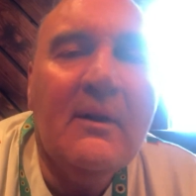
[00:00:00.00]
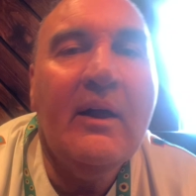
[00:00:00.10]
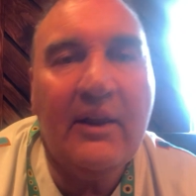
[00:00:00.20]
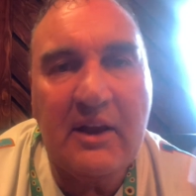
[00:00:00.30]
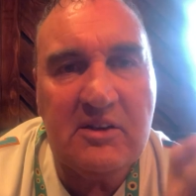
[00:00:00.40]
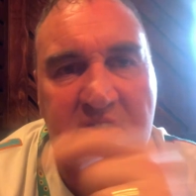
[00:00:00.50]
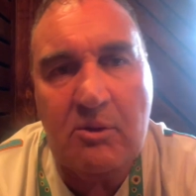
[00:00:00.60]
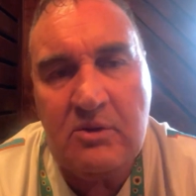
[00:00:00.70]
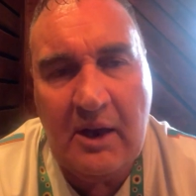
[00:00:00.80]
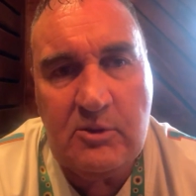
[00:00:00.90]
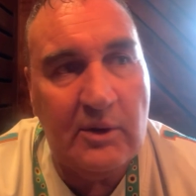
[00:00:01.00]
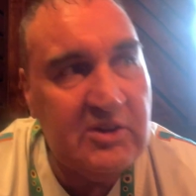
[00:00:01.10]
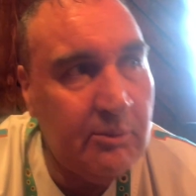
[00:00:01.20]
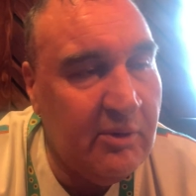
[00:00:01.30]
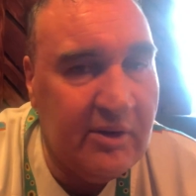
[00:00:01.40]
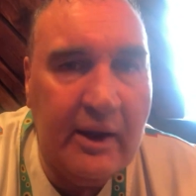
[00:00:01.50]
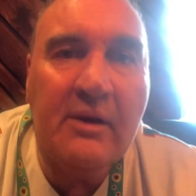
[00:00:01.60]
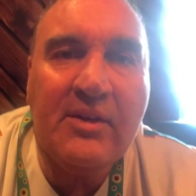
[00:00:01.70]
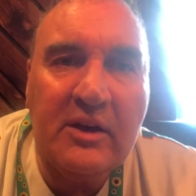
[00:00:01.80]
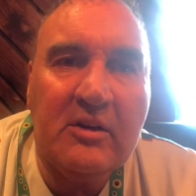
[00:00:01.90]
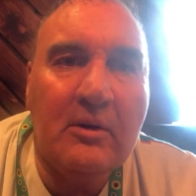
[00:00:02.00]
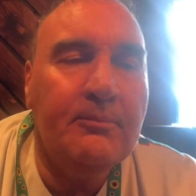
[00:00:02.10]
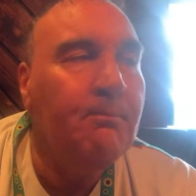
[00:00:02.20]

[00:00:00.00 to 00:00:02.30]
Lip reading: That's the taxman tip of the day. Thank you.